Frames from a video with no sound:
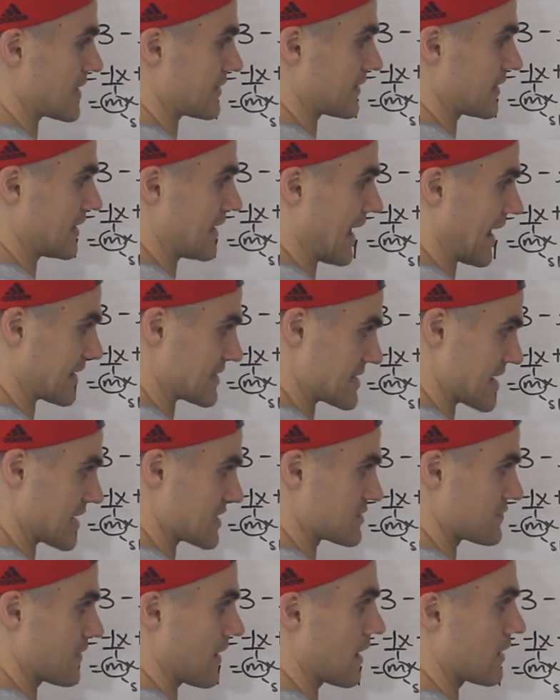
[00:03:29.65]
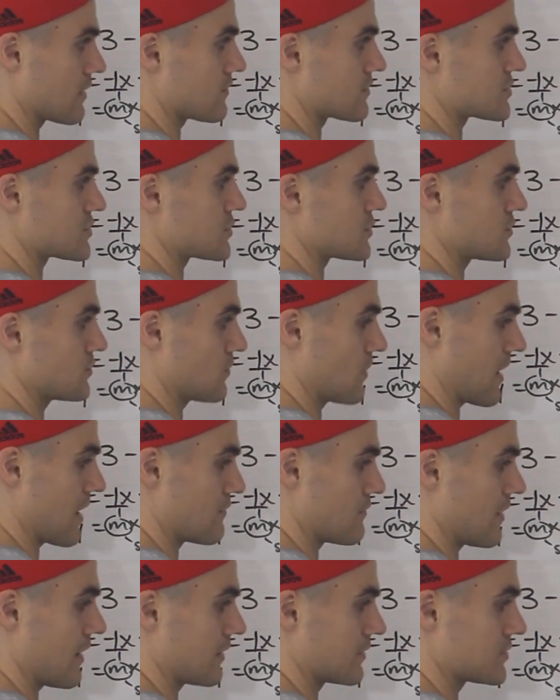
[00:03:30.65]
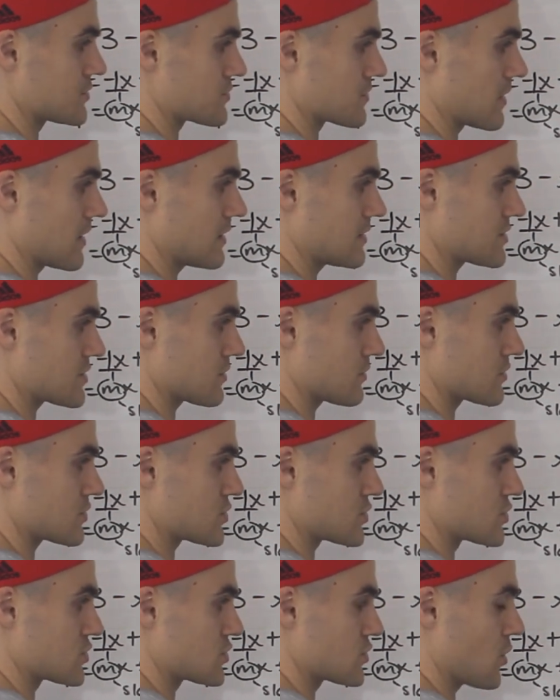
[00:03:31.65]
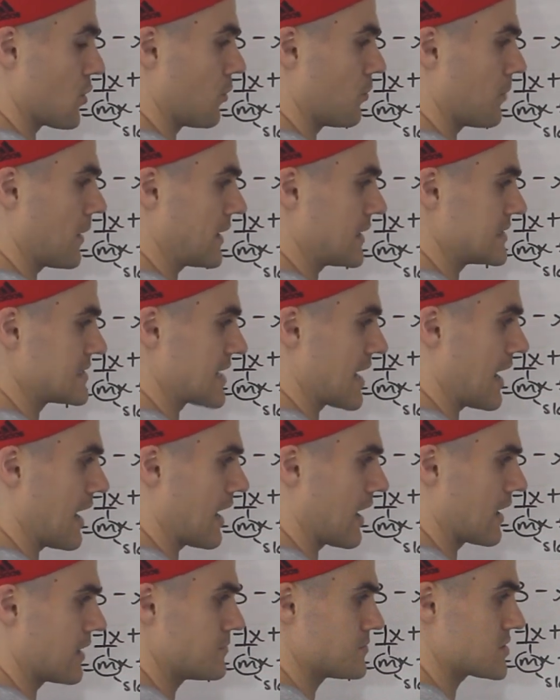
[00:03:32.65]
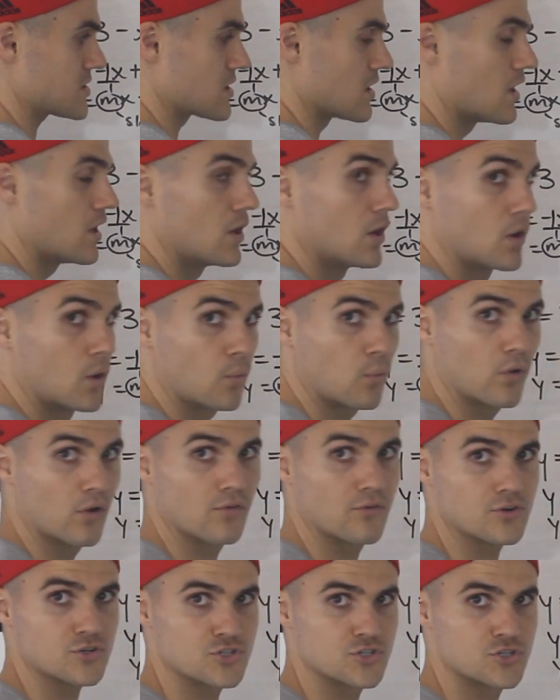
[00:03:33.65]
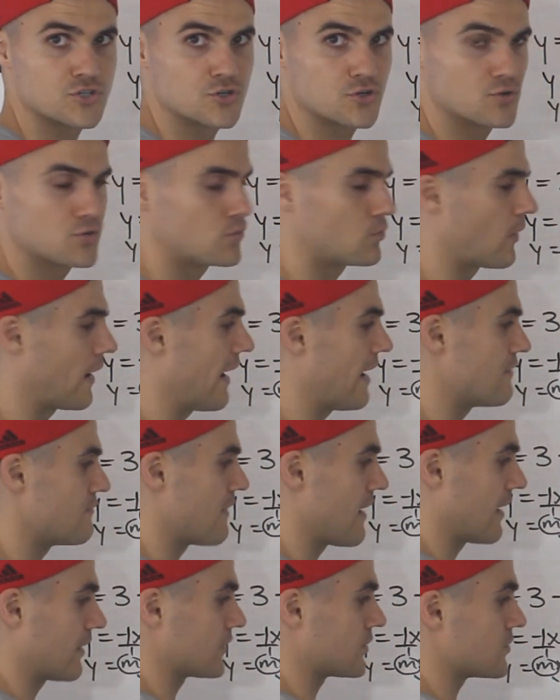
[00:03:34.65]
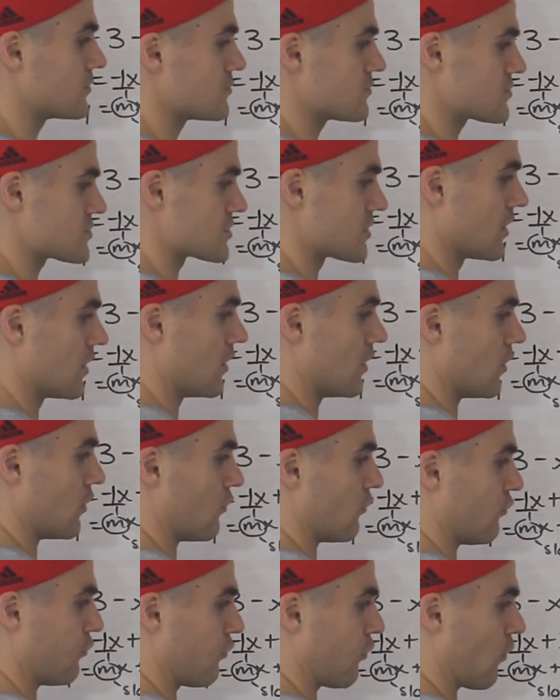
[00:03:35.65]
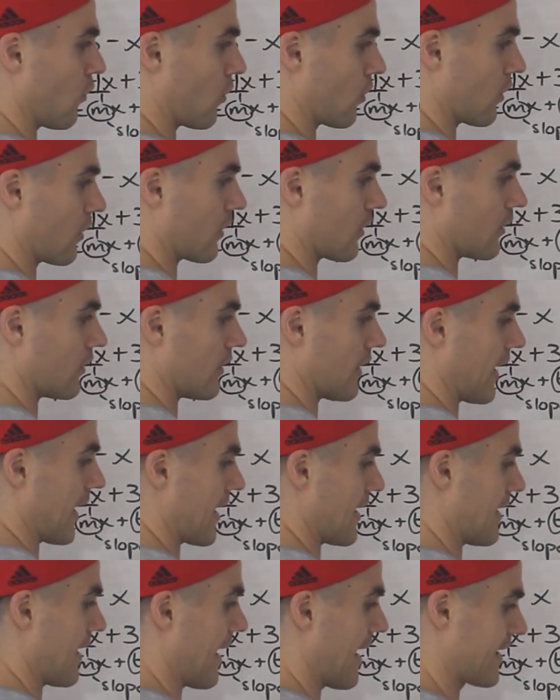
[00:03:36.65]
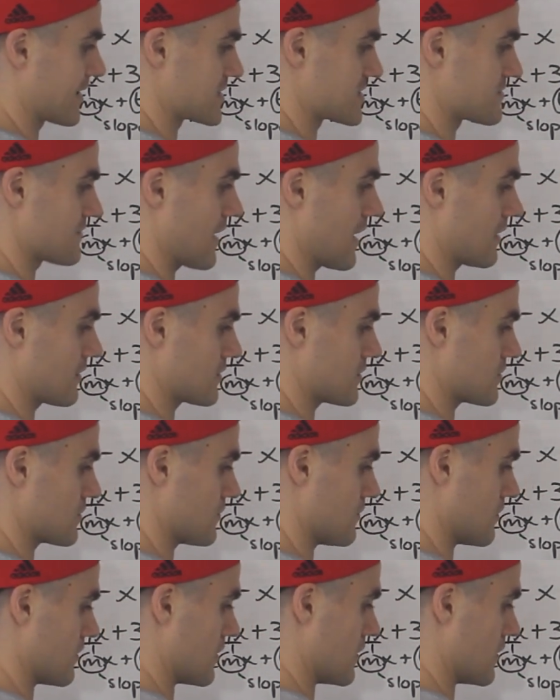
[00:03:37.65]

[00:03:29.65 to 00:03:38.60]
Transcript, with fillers: At the next x value, there's two y values, right? So there's so many times where there's two y values for an x value.